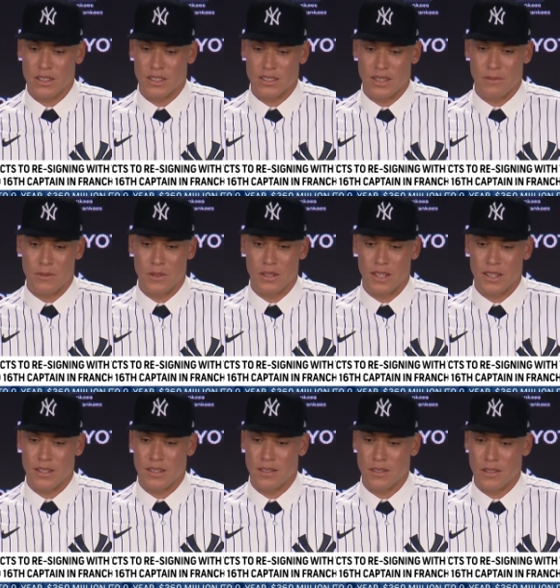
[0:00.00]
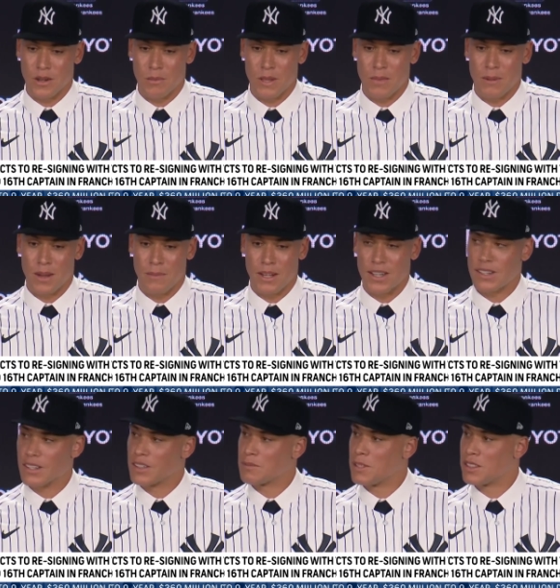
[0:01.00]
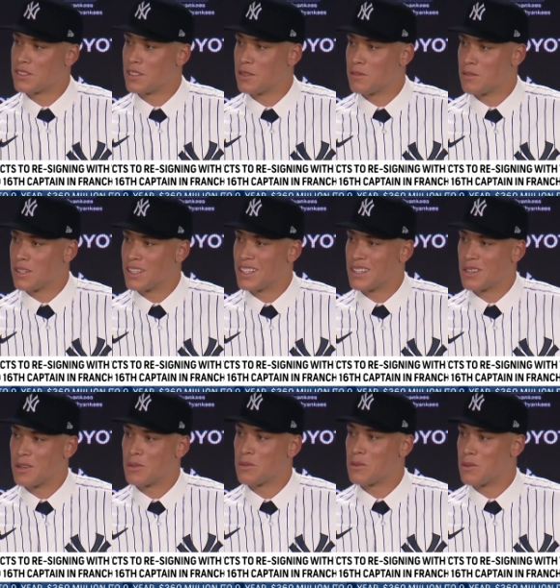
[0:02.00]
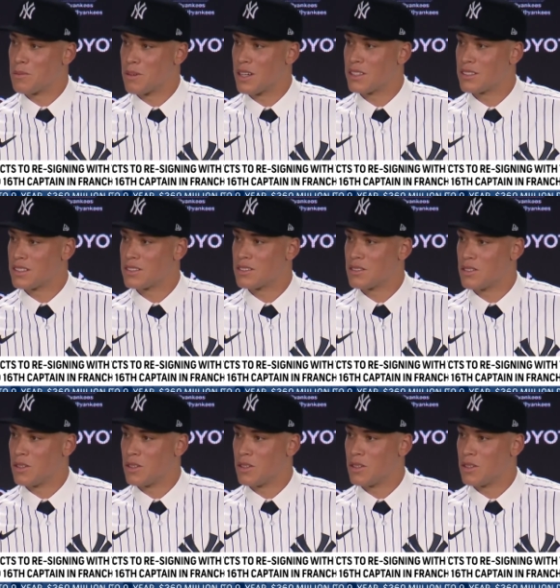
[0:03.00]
Because I feel like you know maybe I might have kicked myself if I didn't go through the process.